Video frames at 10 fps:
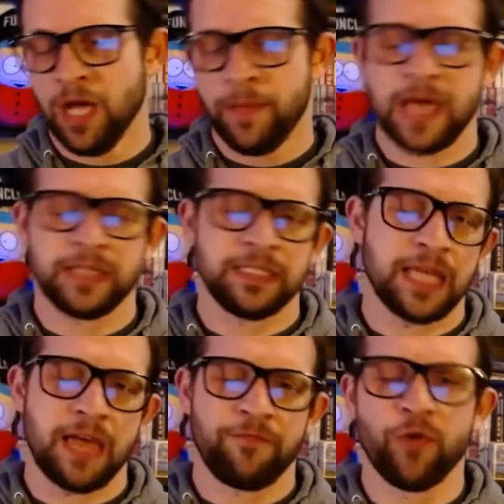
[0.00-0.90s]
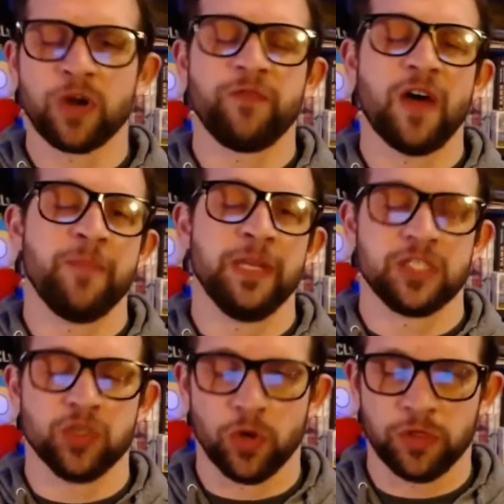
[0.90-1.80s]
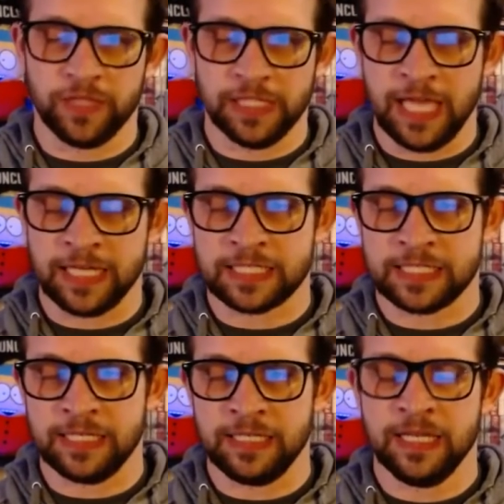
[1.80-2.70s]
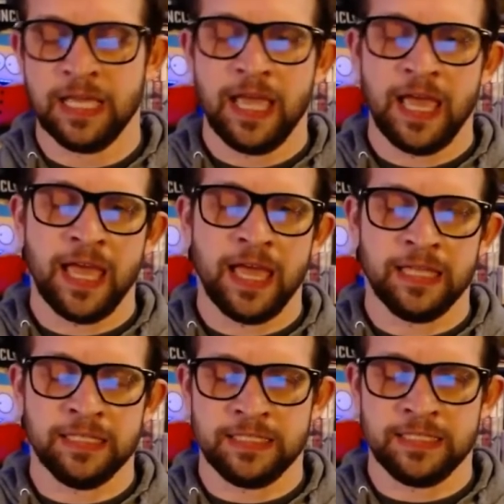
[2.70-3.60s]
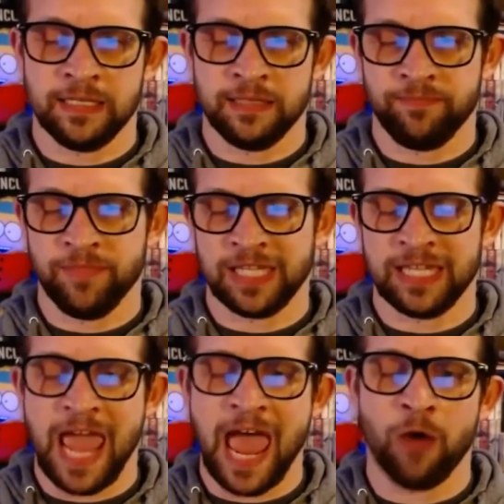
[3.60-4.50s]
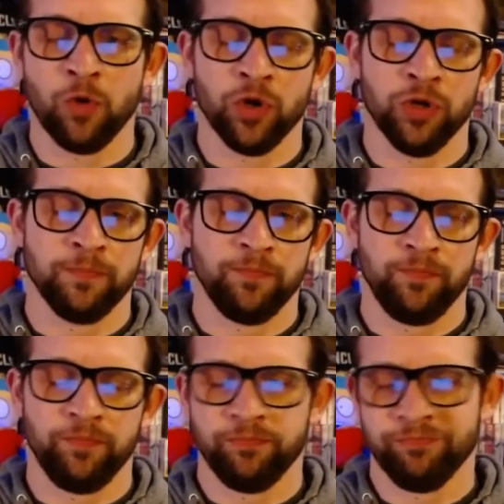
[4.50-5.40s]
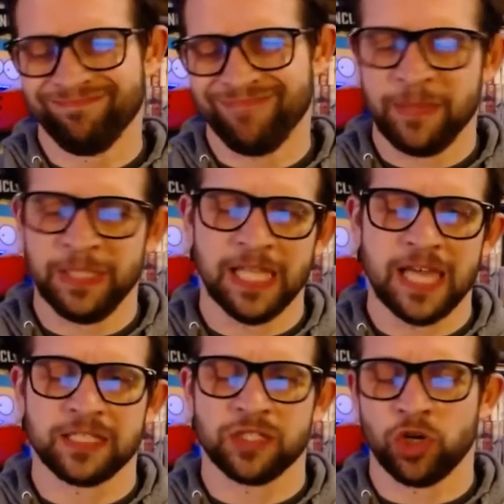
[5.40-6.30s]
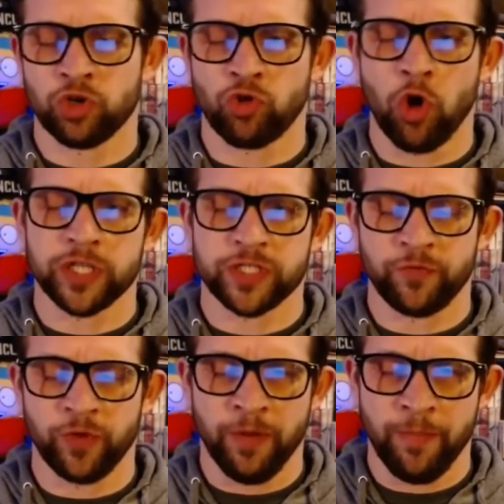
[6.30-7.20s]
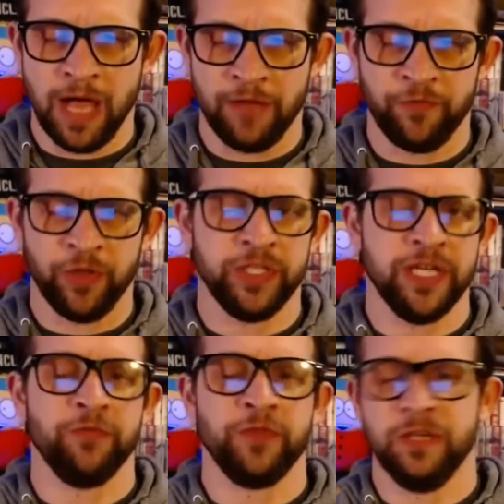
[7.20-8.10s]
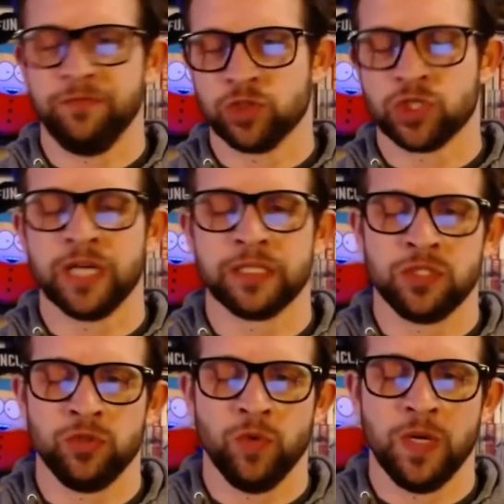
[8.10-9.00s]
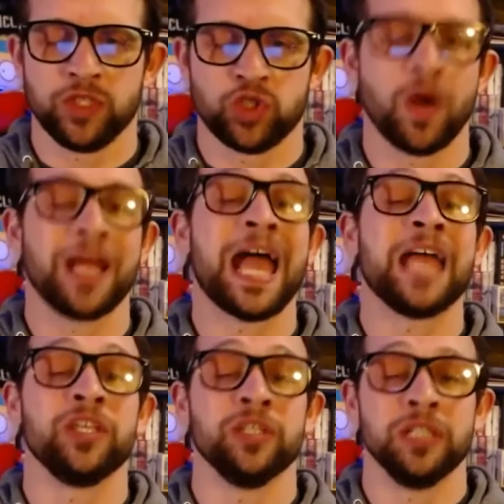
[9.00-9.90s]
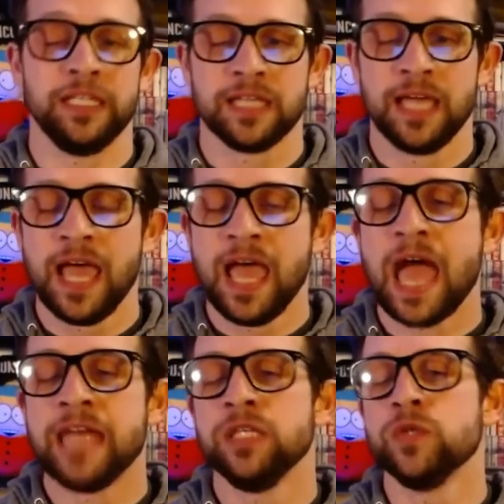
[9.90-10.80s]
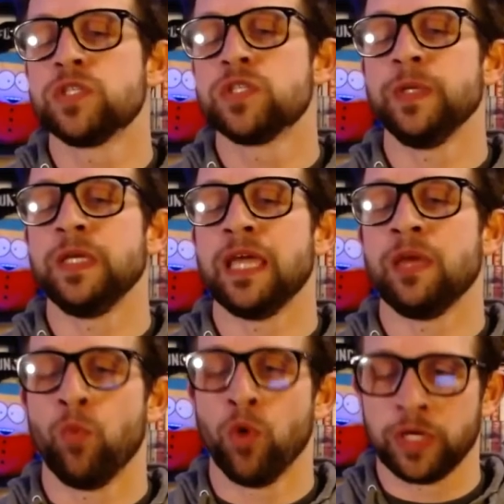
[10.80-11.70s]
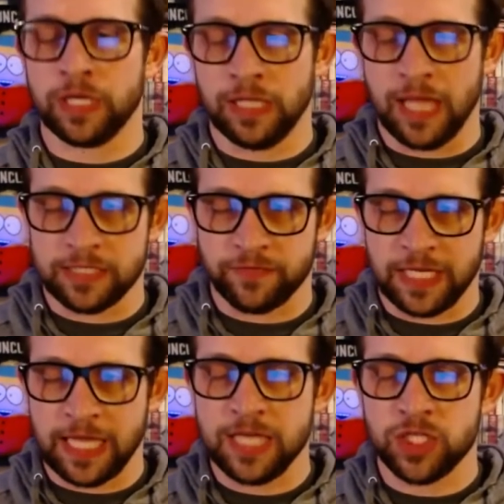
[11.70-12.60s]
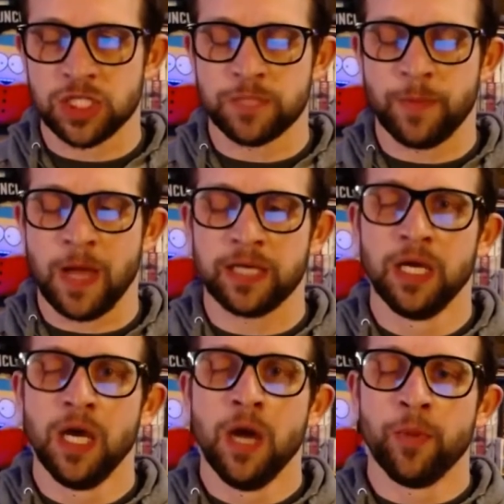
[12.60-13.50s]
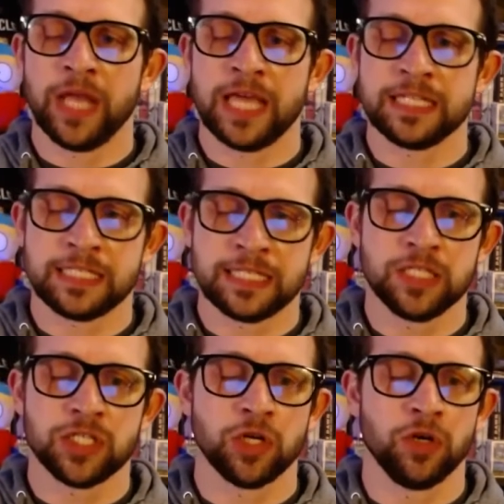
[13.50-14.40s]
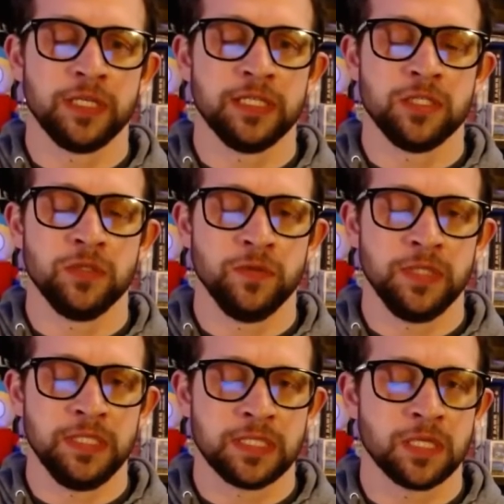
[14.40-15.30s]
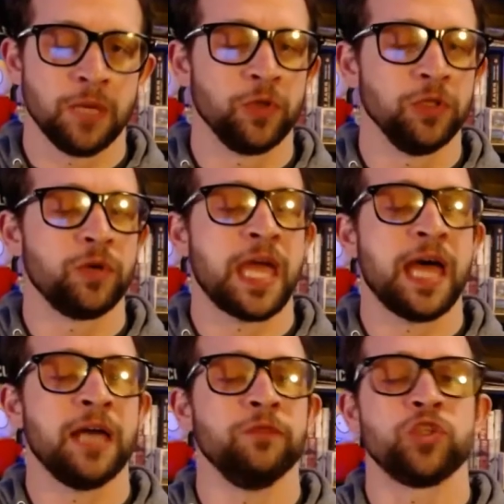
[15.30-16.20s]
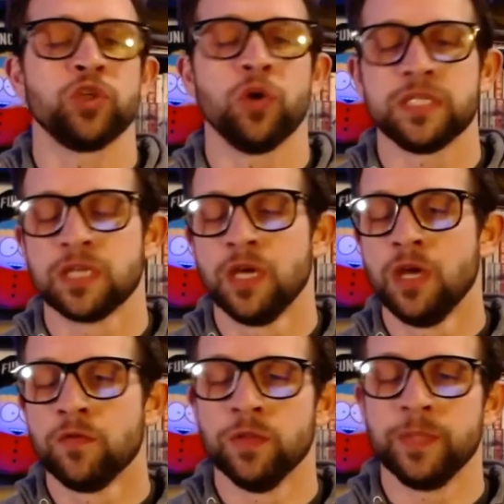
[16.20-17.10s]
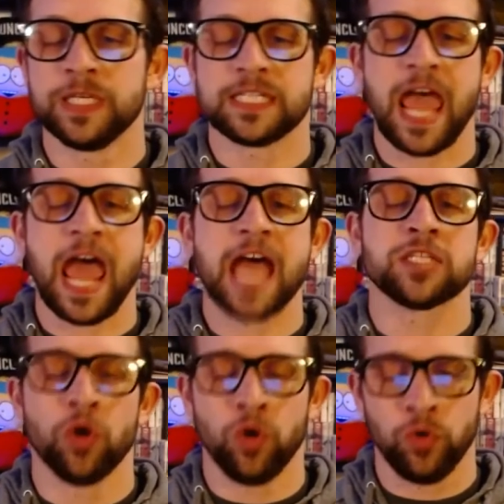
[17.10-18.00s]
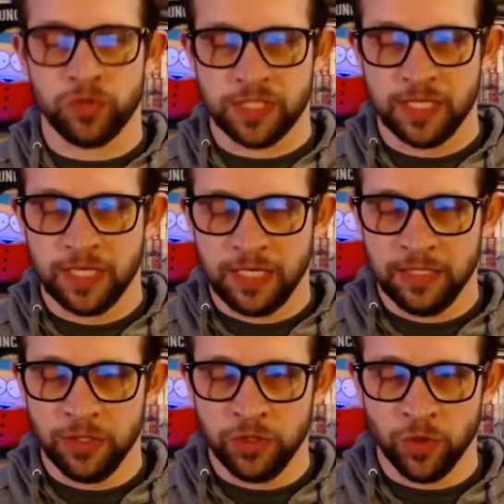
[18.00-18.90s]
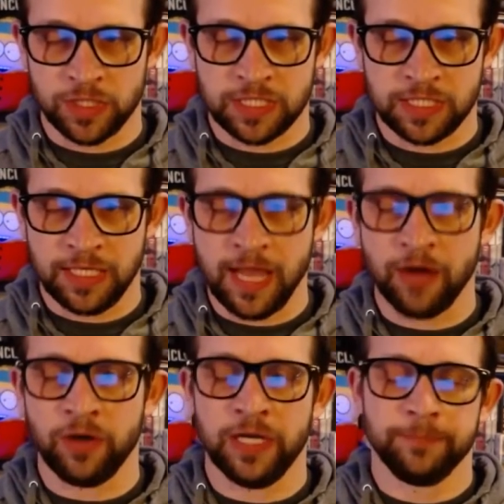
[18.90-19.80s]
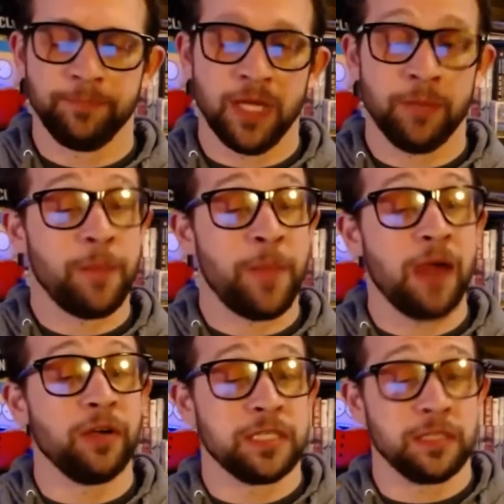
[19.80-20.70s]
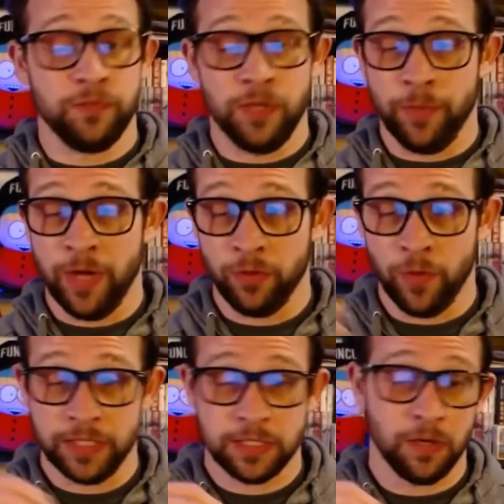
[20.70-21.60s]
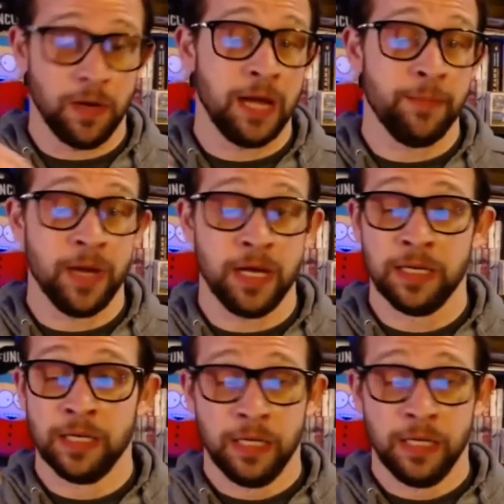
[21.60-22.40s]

about 45 minutes north of Atlantic City, and like an hour, maybe less, across from Philadelphia if you're trying to triangulate. And it used to be a working class vacation spot, but has since turned into the summer locale of choice for the biggest assholes in the New York City area. My parents live there, by the way, so I'm a